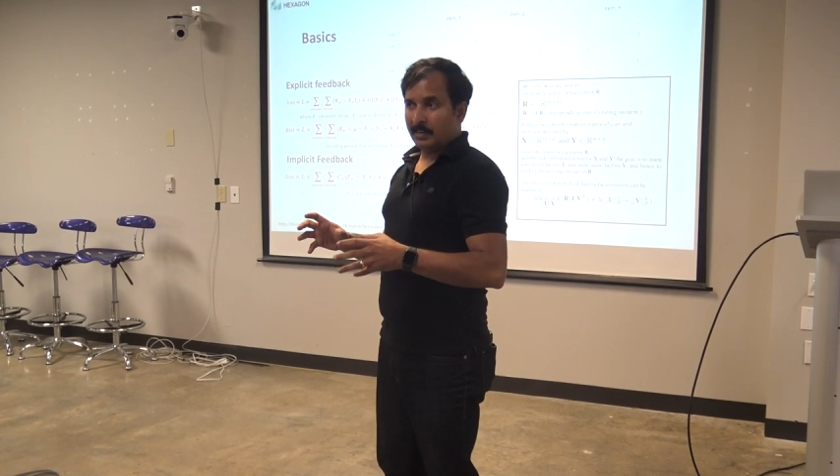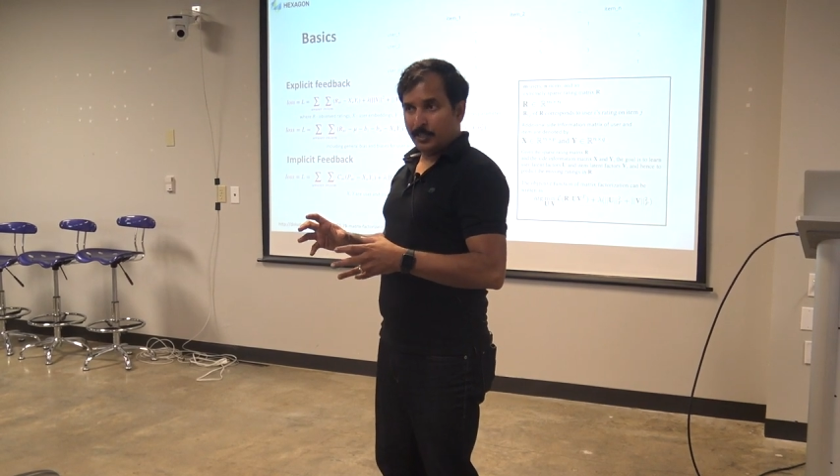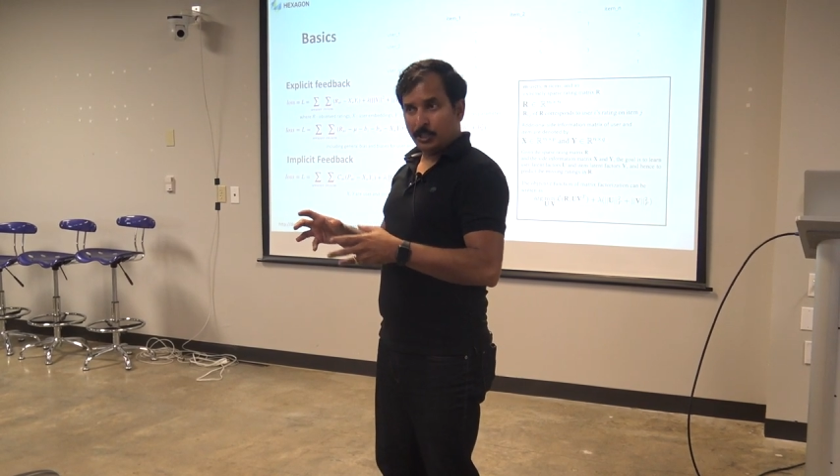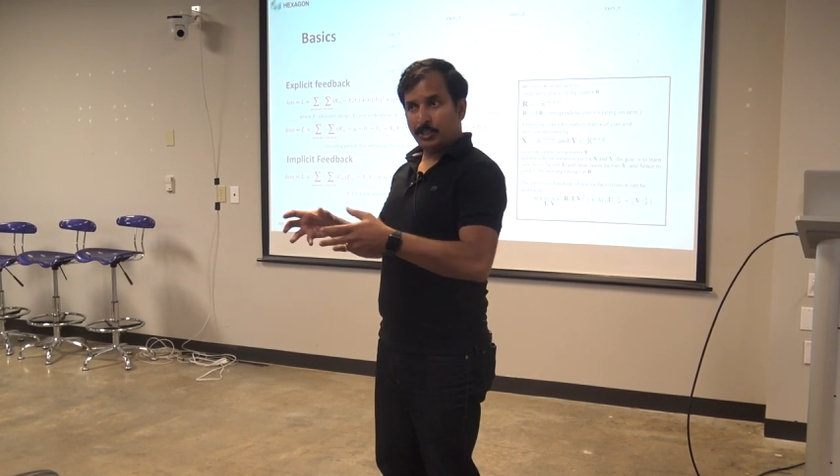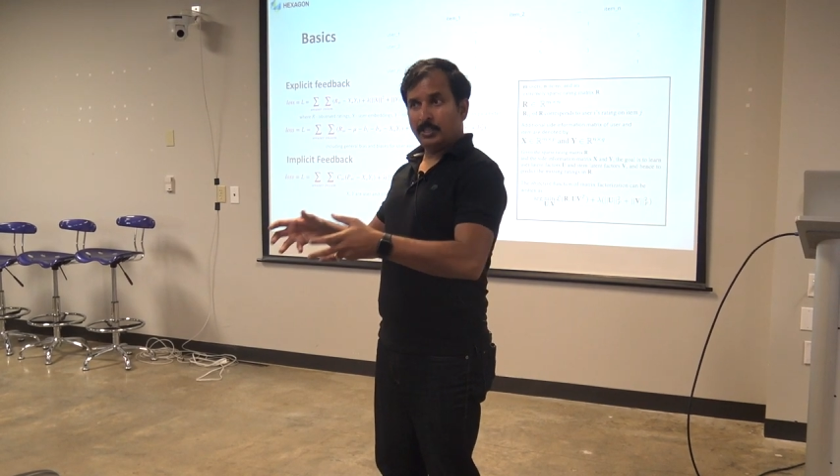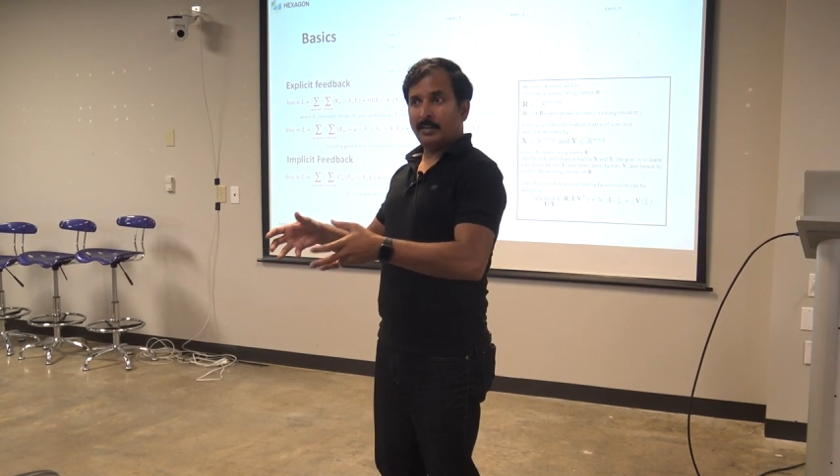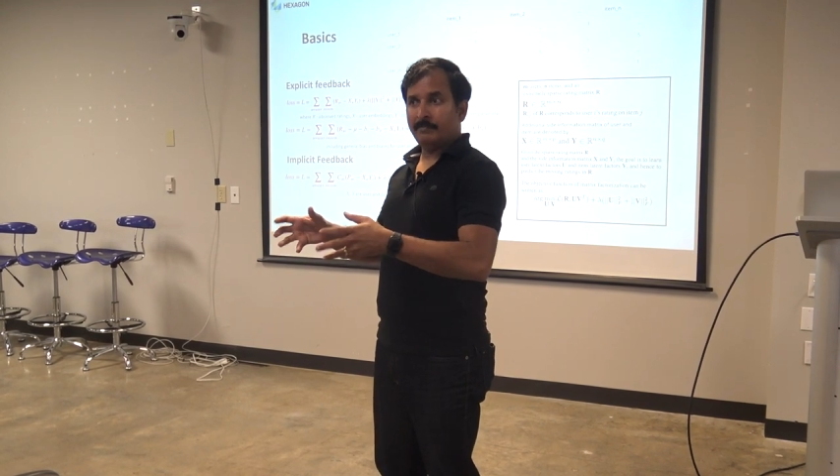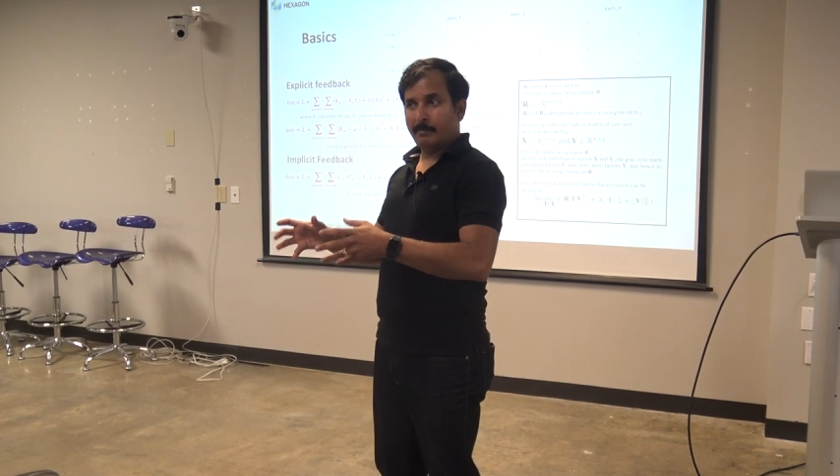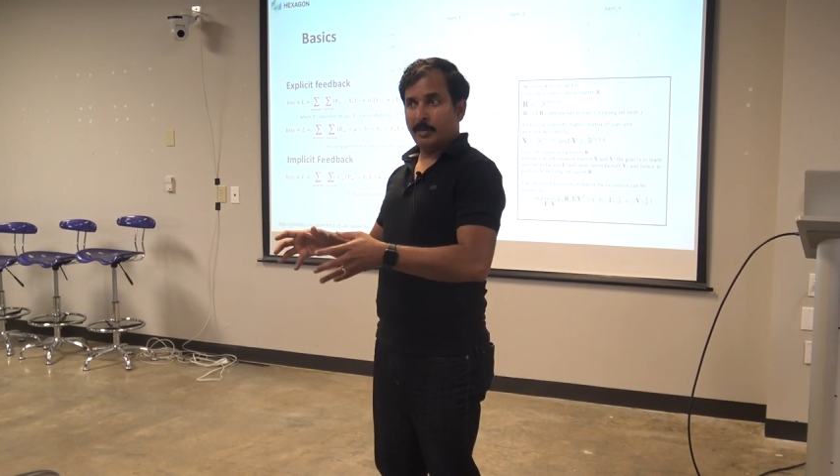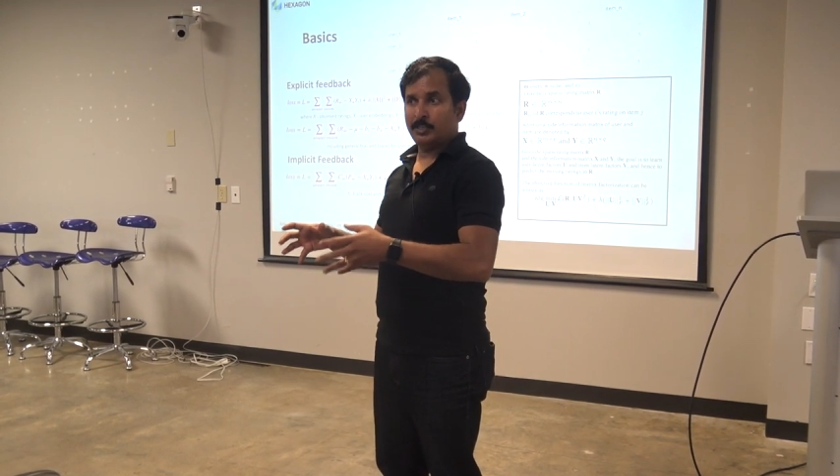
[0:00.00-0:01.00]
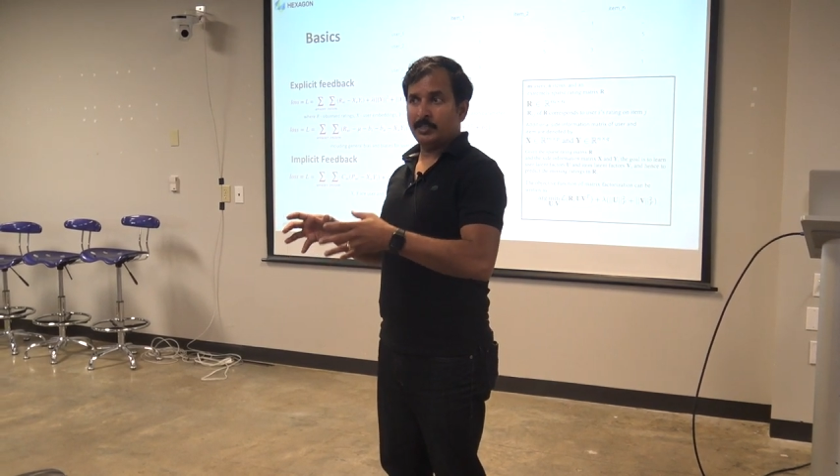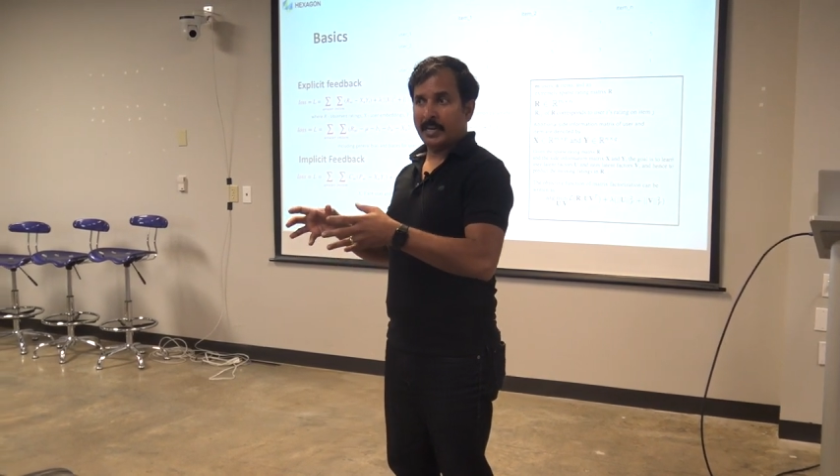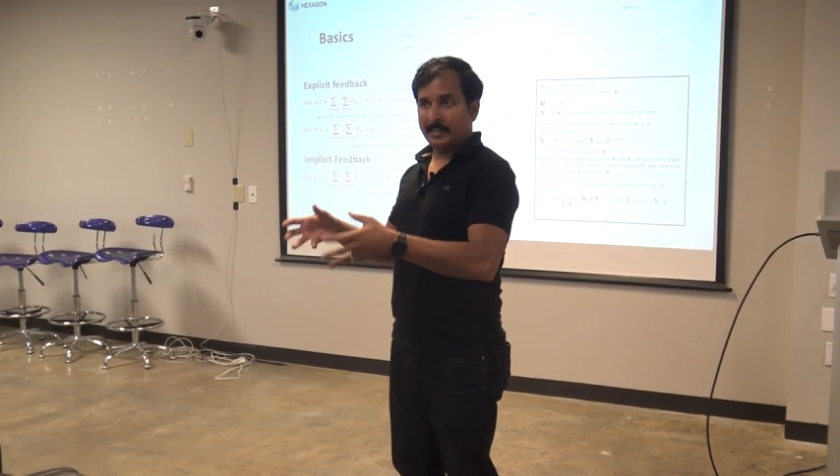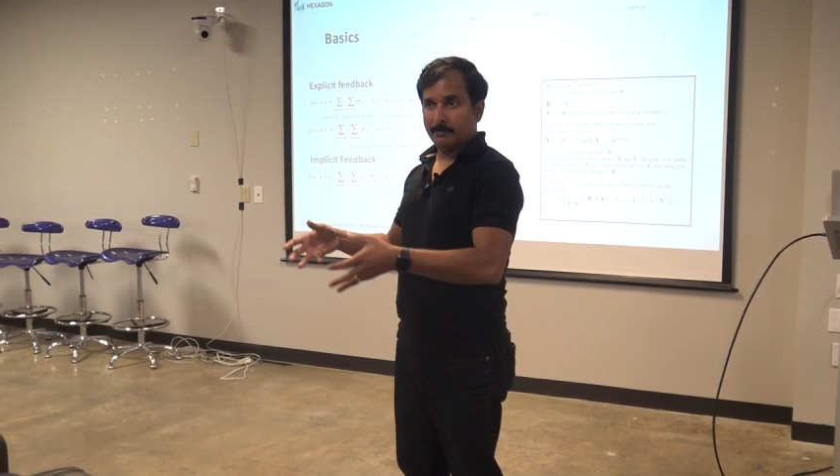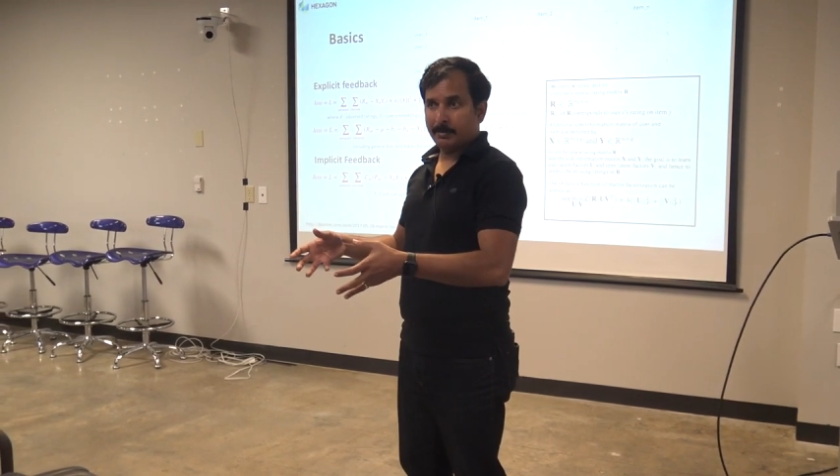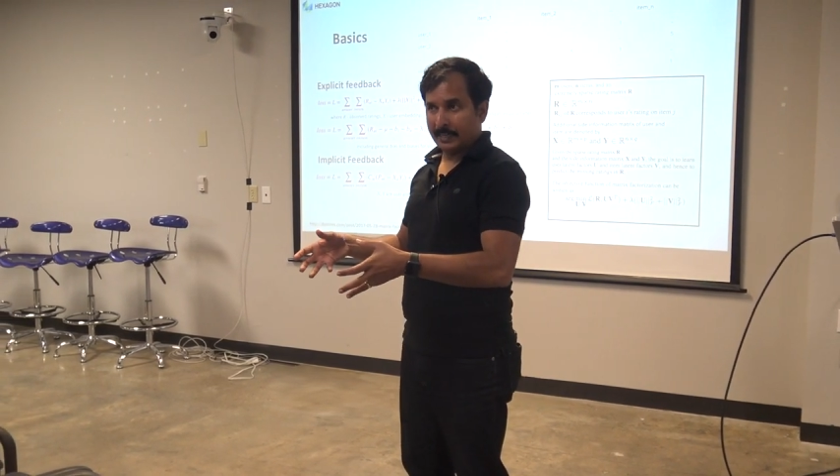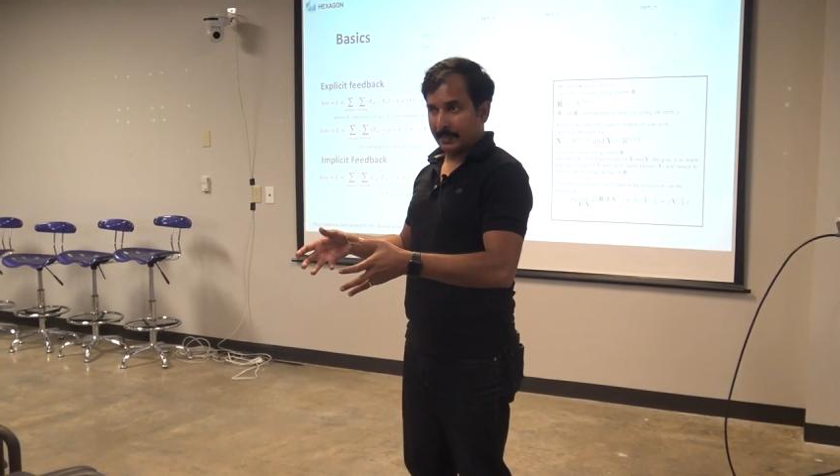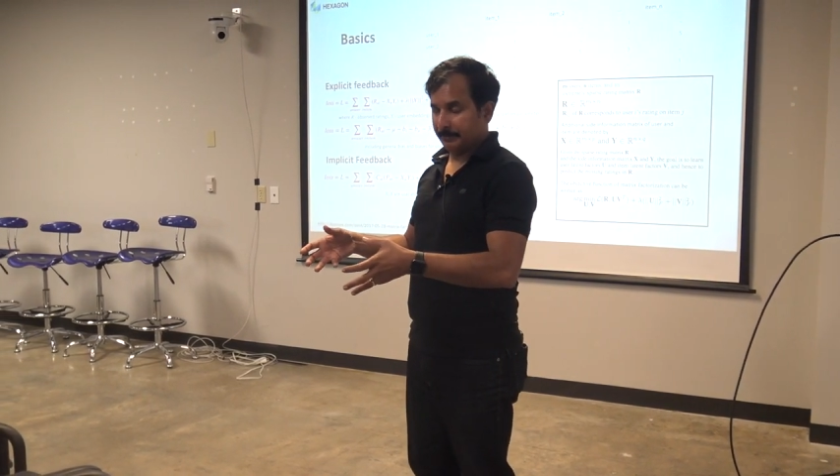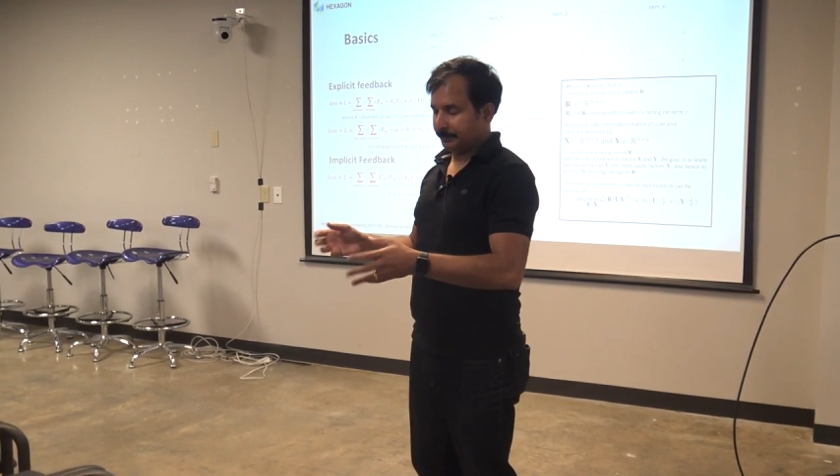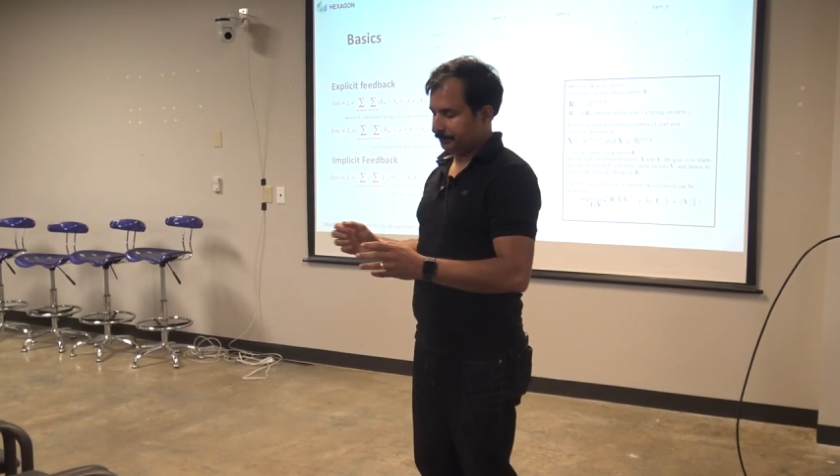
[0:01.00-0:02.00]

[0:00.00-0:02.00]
additional information I can bring in?